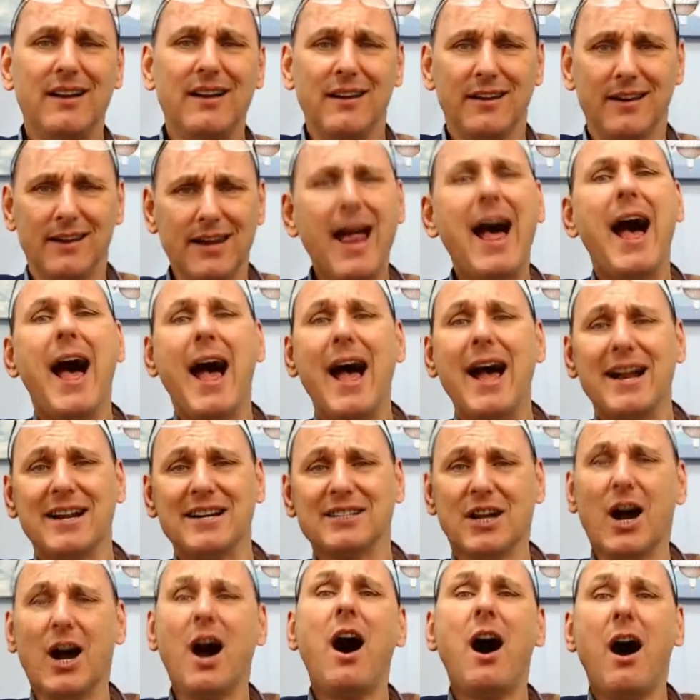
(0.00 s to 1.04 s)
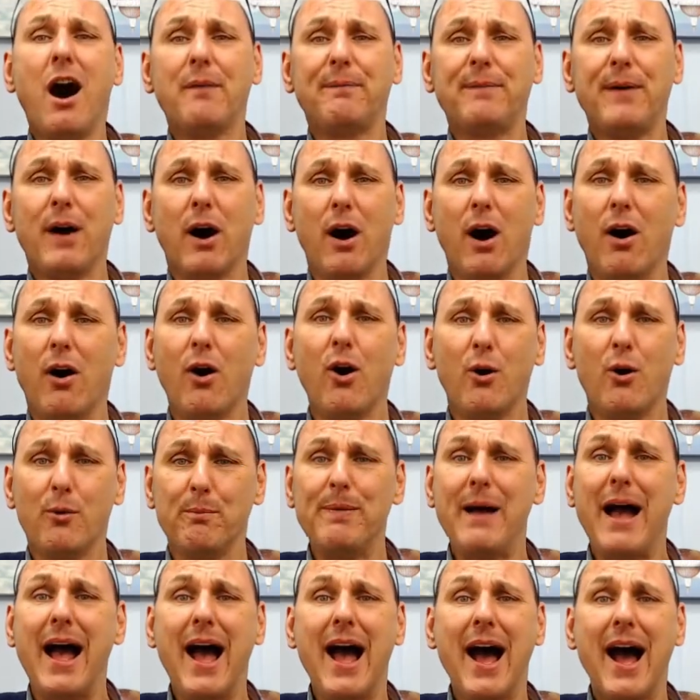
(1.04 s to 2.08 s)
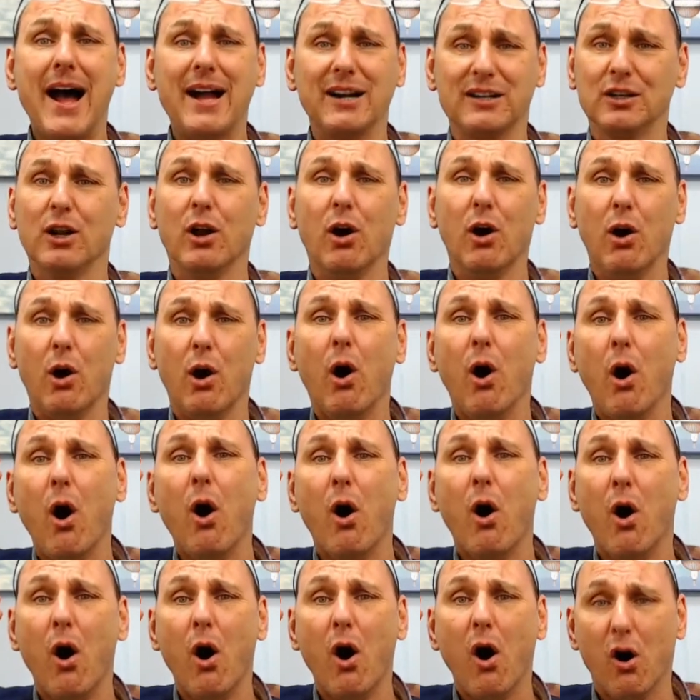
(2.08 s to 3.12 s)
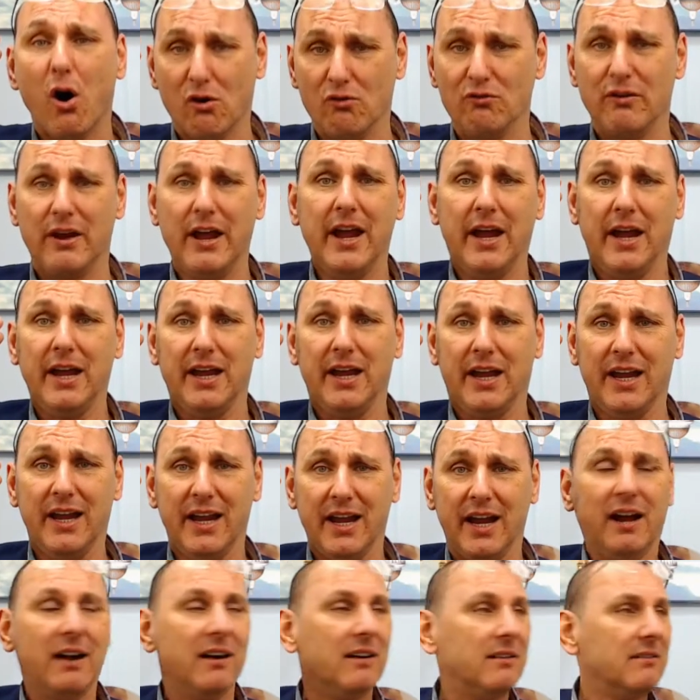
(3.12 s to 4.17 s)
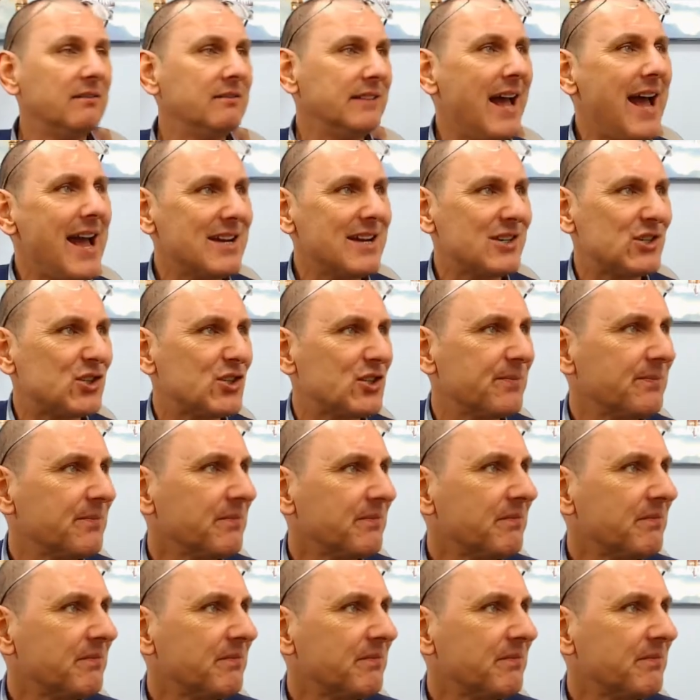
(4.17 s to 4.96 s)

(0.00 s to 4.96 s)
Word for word: Land of hope and glory. Yes.